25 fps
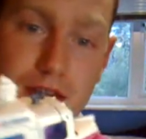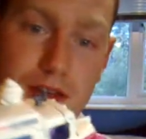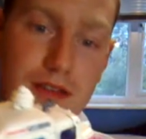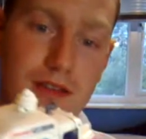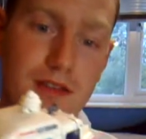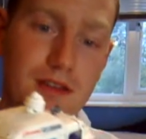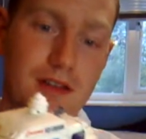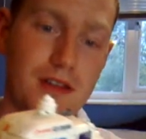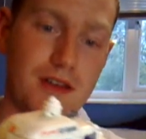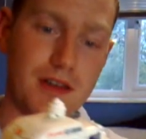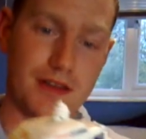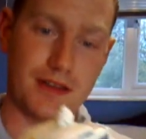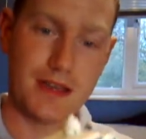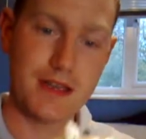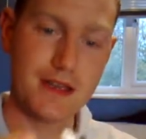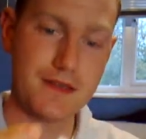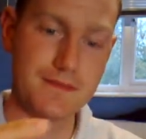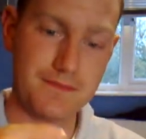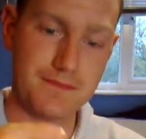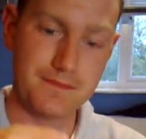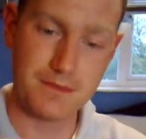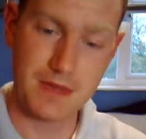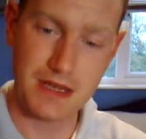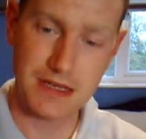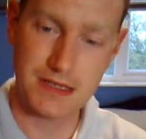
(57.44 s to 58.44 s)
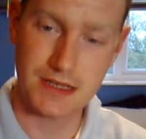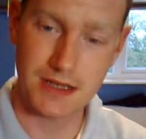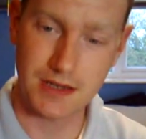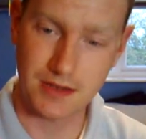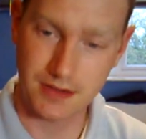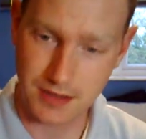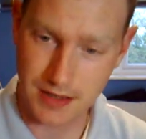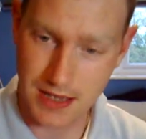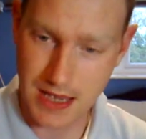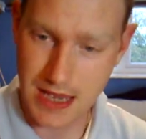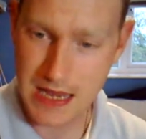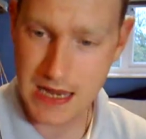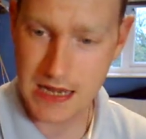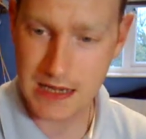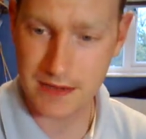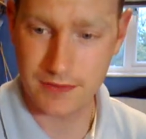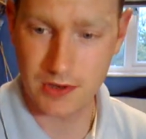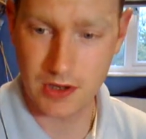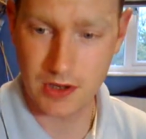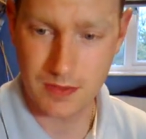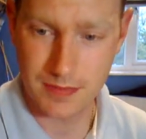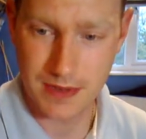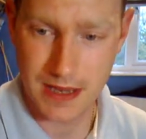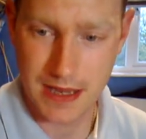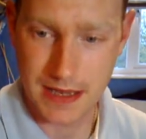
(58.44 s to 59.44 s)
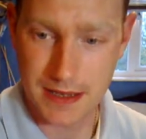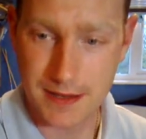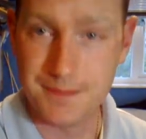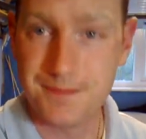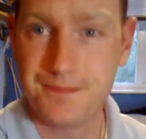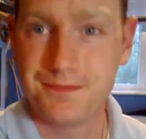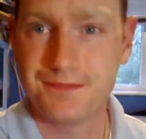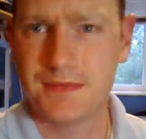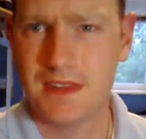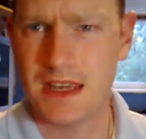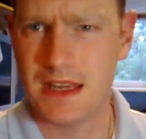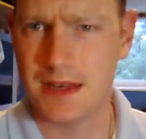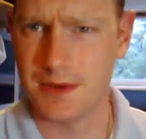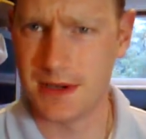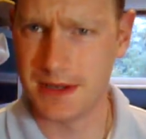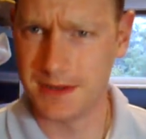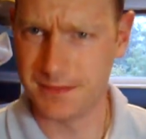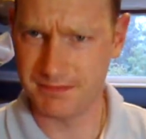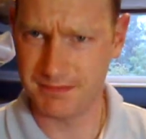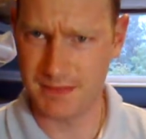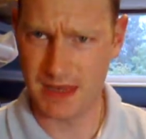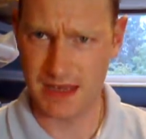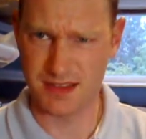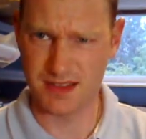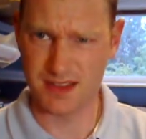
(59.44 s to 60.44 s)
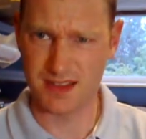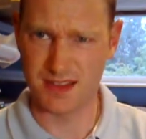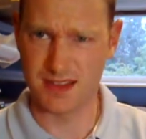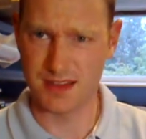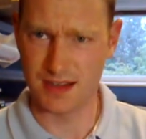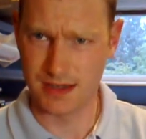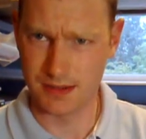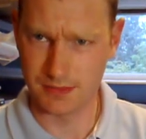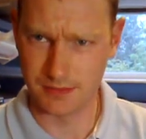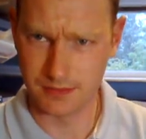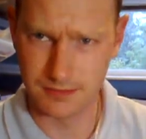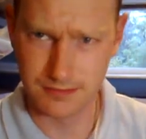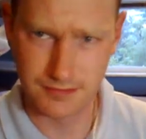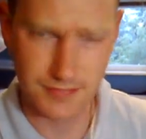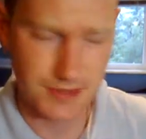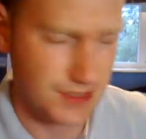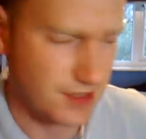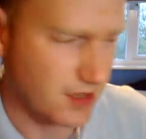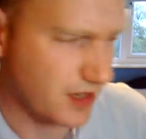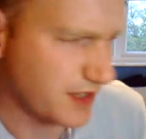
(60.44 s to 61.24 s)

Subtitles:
really good. I like that. Makes it look a hell of a lot better. Anyway, that's just a little